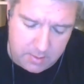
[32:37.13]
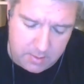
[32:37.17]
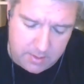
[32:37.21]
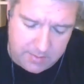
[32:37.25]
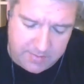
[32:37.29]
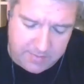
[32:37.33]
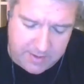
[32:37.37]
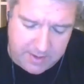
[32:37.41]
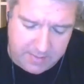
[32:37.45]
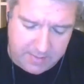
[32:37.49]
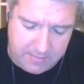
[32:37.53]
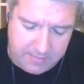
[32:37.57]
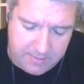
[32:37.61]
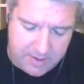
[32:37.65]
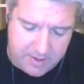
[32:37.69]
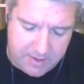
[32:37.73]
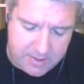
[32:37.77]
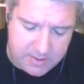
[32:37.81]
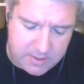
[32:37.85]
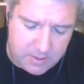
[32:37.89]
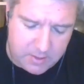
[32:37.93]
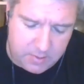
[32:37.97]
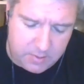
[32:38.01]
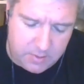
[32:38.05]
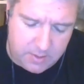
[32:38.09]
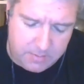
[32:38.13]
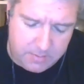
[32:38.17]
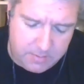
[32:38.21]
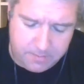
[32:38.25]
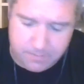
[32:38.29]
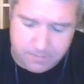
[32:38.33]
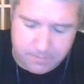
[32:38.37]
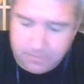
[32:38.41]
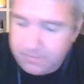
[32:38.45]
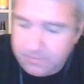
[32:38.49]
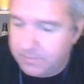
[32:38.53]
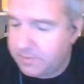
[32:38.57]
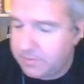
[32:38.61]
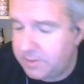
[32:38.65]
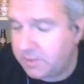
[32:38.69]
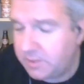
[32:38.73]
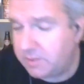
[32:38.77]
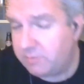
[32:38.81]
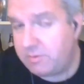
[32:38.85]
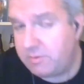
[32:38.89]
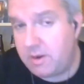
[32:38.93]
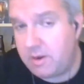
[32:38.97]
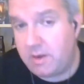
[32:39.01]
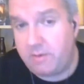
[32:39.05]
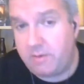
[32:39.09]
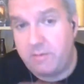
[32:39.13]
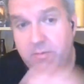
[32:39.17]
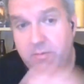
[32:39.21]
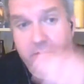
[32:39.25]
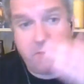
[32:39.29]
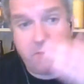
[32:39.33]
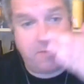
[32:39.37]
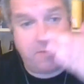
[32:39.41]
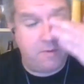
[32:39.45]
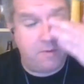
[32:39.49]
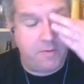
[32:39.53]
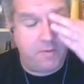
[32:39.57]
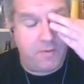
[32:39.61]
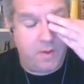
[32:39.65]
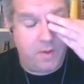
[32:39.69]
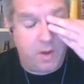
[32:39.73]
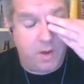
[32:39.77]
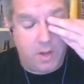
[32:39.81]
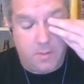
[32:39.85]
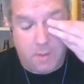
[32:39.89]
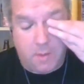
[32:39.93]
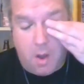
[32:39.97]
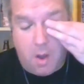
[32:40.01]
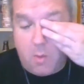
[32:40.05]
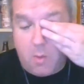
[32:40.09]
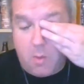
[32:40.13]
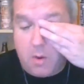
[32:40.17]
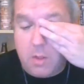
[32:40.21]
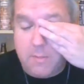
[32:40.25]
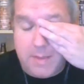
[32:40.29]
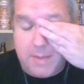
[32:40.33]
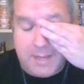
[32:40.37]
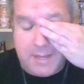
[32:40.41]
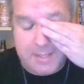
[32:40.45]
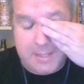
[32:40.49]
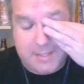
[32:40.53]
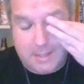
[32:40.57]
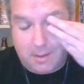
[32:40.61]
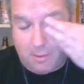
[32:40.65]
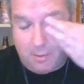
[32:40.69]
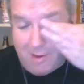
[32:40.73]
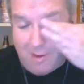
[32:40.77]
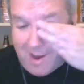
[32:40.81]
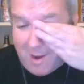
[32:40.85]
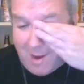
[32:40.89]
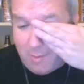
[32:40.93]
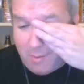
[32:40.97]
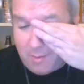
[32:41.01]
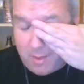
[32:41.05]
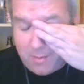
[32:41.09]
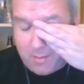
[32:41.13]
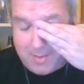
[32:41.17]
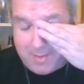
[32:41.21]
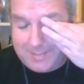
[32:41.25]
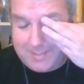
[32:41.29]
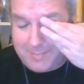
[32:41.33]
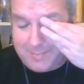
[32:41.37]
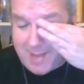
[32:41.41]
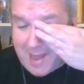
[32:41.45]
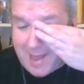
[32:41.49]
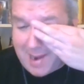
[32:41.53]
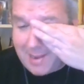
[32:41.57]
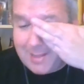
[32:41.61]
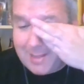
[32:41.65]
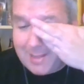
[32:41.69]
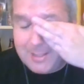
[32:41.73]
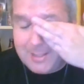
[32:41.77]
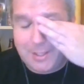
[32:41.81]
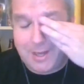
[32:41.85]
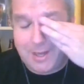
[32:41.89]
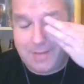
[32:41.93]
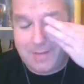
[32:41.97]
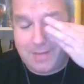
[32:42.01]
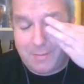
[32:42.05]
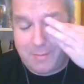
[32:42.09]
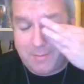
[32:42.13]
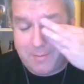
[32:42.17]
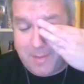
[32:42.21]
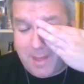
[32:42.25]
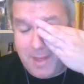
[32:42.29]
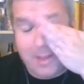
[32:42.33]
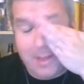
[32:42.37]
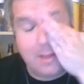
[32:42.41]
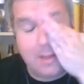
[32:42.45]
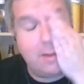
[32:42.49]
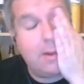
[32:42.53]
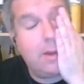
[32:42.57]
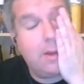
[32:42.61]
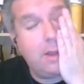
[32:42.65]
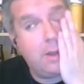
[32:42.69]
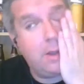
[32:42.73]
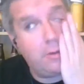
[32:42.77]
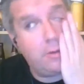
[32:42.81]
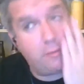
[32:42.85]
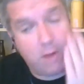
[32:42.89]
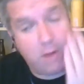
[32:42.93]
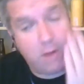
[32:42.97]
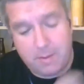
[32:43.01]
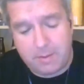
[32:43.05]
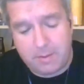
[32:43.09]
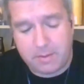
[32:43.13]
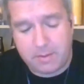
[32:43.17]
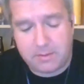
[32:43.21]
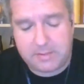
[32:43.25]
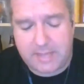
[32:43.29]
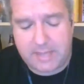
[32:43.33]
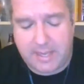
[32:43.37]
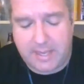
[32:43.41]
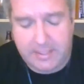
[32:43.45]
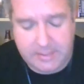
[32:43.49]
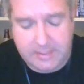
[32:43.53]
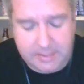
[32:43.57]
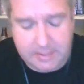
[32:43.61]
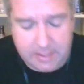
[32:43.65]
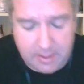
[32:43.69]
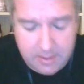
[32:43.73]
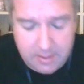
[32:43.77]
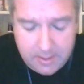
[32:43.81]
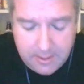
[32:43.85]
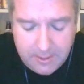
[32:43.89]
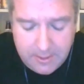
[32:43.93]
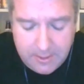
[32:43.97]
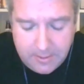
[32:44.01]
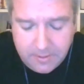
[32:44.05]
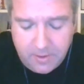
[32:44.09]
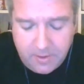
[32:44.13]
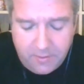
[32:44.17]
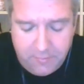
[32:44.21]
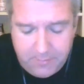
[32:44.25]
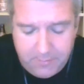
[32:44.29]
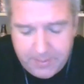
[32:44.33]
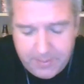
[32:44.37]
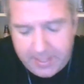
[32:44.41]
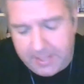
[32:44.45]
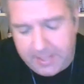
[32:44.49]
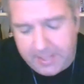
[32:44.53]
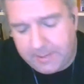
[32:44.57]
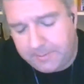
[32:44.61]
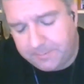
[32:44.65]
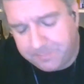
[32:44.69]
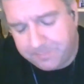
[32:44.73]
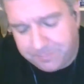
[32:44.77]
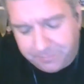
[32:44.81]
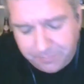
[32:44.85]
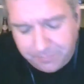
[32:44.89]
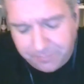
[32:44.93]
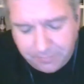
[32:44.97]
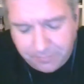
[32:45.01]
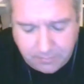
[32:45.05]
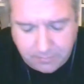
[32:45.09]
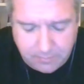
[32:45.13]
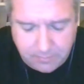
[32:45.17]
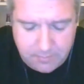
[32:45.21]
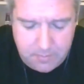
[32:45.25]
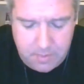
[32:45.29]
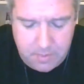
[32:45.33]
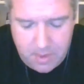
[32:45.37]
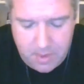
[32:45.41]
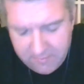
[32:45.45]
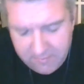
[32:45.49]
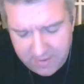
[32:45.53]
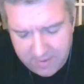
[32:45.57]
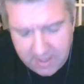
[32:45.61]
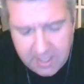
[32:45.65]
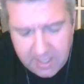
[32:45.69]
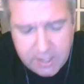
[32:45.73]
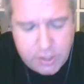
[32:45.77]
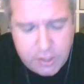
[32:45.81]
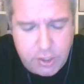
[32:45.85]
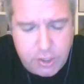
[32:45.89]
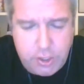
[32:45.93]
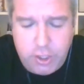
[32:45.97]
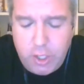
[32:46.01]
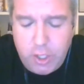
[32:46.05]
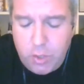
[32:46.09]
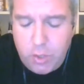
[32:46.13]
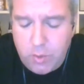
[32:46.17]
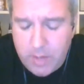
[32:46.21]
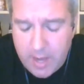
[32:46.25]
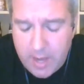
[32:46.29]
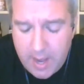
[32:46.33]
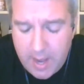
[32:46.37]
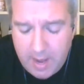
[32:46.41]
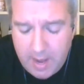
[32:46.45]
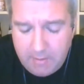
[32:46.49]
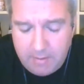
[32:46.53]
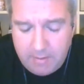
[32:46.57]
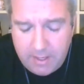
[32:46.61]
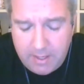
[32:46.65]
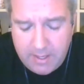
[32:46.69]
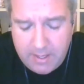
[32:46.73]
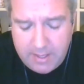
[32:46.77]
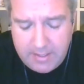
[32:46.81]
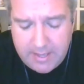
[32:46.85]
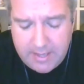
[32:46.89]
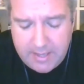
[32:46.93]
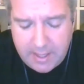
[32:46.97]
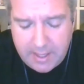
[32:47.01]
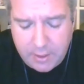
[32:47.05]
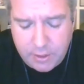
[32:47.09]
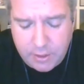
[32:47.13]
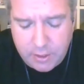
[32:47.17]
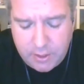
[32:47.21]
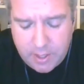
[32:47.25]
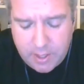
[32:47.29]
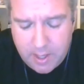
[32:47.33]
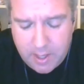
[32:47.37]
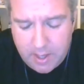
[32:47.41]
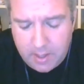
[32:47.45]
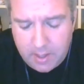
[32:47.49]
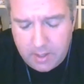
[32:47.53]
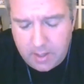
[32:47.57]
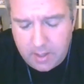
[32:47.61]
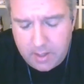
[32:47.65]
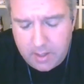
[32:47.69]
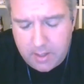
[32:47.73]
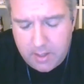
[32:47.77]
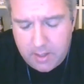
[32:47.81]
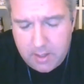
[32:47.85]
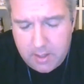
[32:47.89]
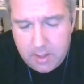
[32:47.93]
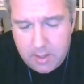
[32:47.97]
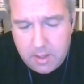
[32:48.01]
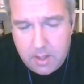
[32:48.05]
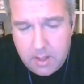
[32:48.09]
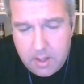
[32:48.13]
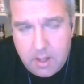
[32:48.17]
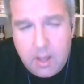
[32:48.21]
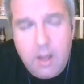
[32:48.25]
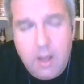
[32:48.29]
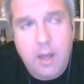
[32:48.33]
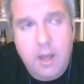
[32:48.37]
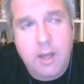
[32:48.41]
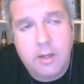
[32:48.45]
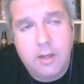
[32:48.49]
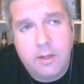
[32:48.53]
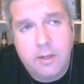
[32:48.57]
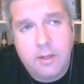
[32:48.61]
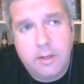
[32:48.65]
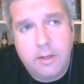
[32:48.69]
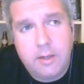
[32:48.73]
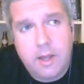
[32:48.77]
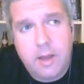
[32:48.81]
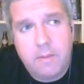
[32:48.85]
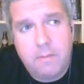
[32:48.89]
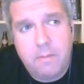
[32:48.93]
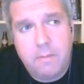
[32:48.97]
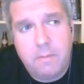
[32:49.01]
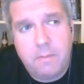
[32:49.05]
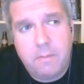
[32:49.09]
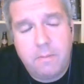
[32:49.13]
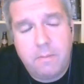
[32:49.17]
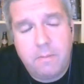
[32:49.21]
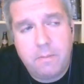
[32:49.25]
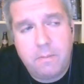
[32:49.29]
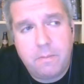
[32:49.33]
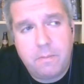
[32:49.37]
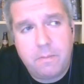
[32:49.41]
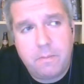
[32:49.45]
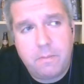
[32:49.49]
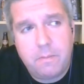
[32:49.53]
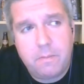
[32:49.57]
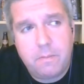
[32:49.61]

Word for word: one of our friends who um, doesn't really re- review anymore, one of the best around, one of the best palates you'll ever meet. Incredible taster of beer. really astute guy, really intelligent guy, and um,